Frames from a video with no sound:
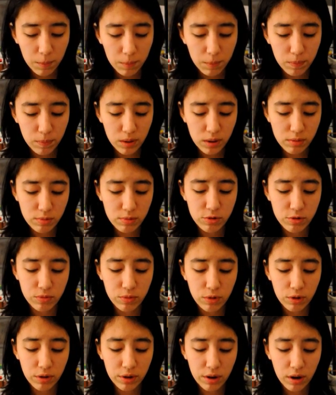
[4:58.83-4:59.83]
Blood was
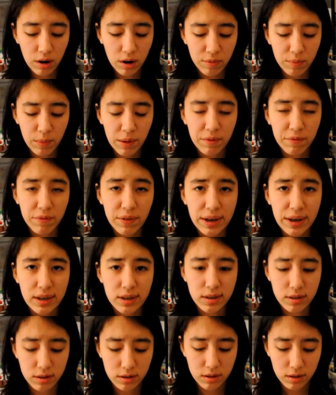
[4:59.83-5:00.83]
rolling off my
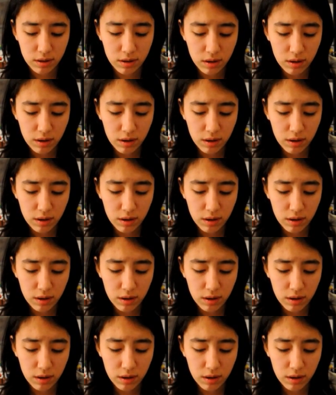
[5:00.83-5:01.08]
face,